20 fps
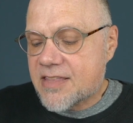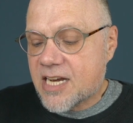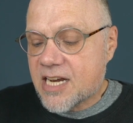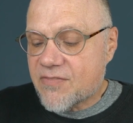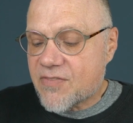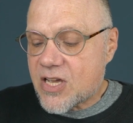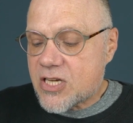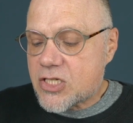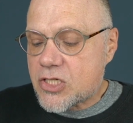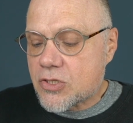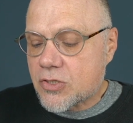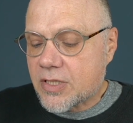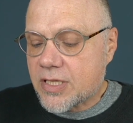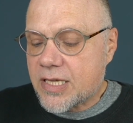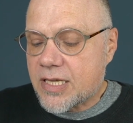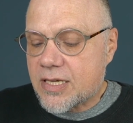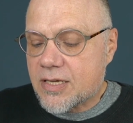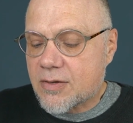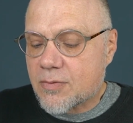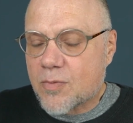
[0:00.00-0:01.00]
then
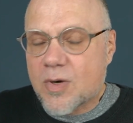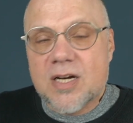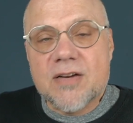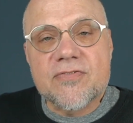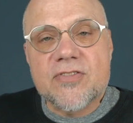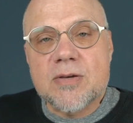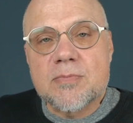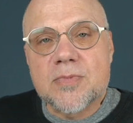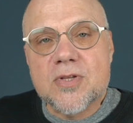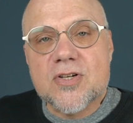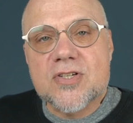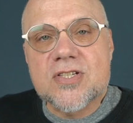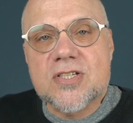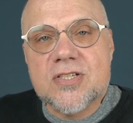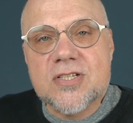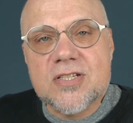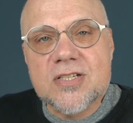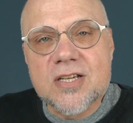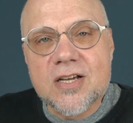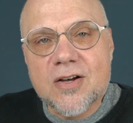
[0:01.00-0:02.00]
eventually one of them
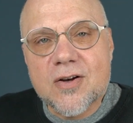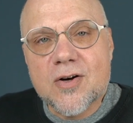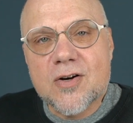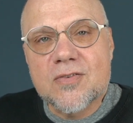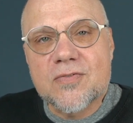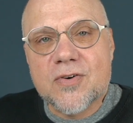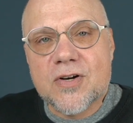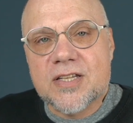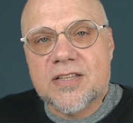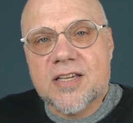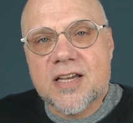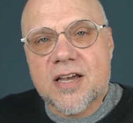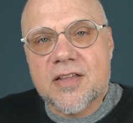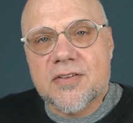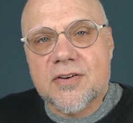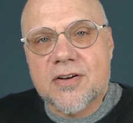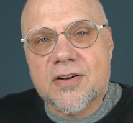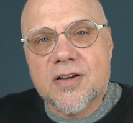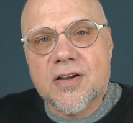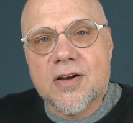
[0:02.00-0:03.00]
looks over at the
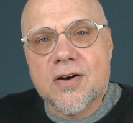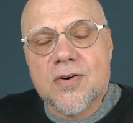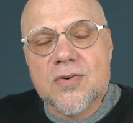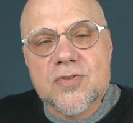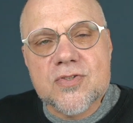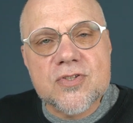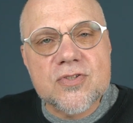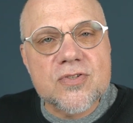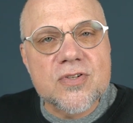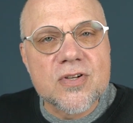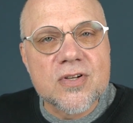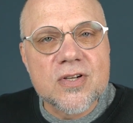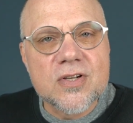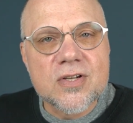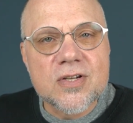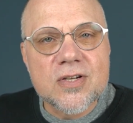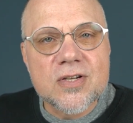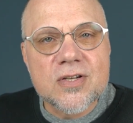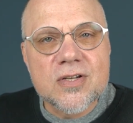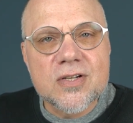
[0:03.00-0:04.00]
other and goes,
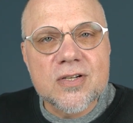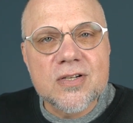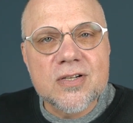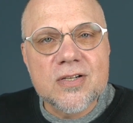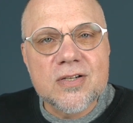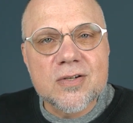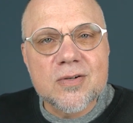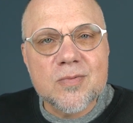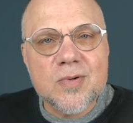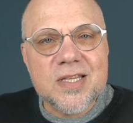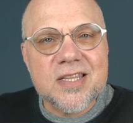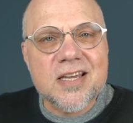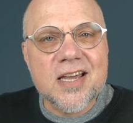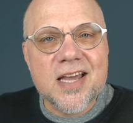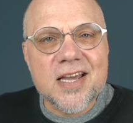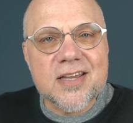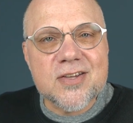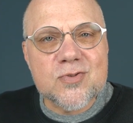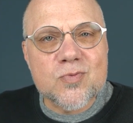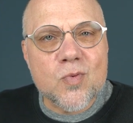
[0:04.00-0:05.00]
"What the
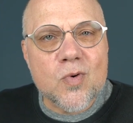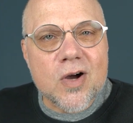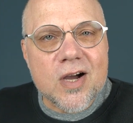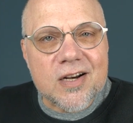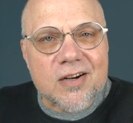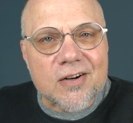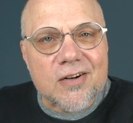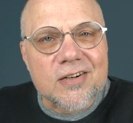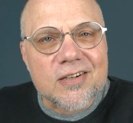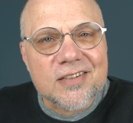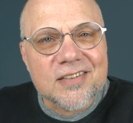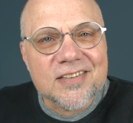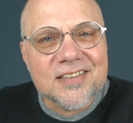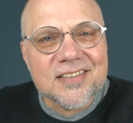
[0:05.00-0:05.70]
heck is water?"